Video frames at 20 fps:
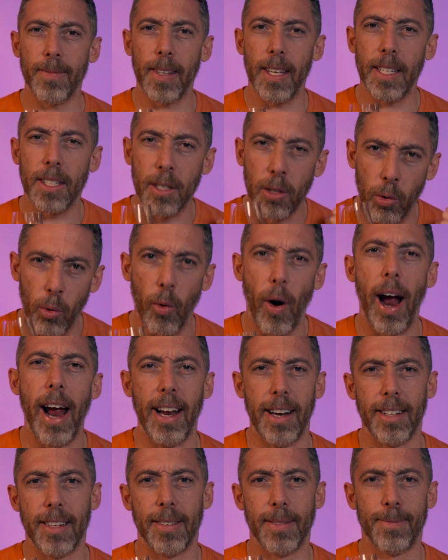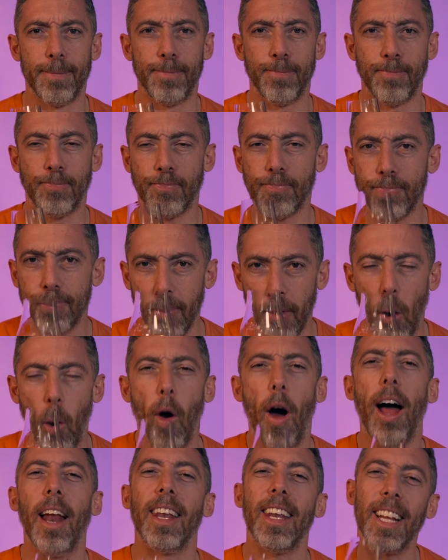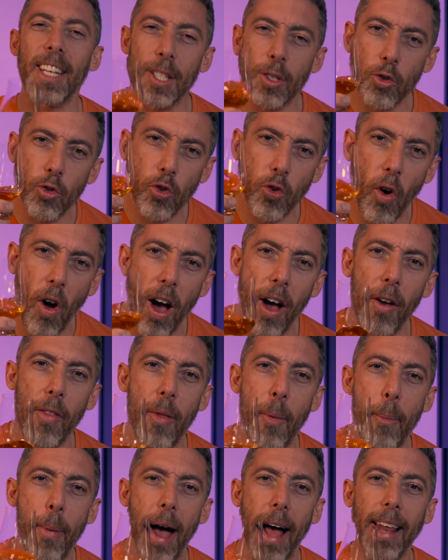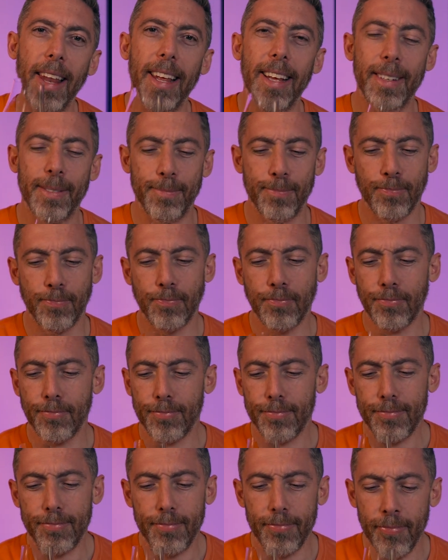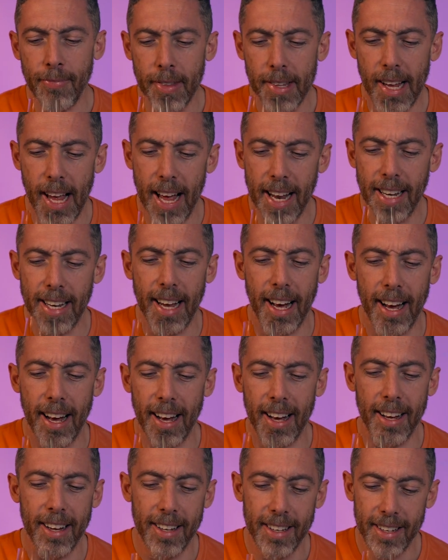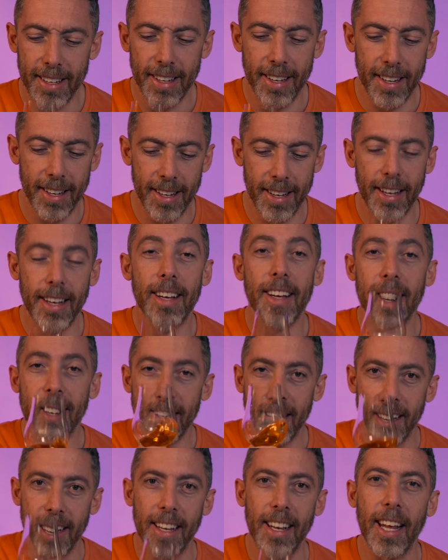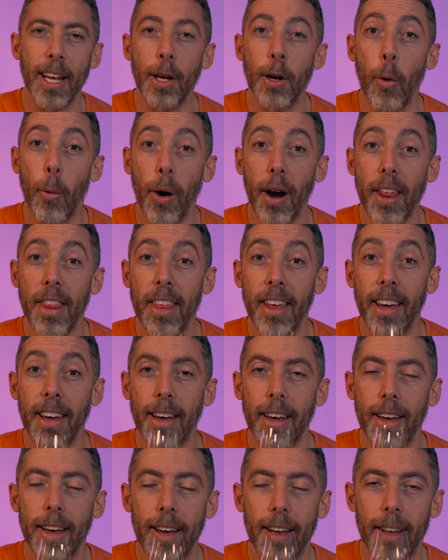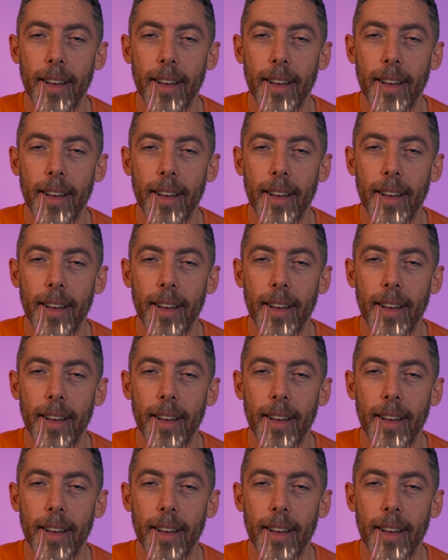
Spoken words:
It's great. All right, let's try on the palate and let you know what I think.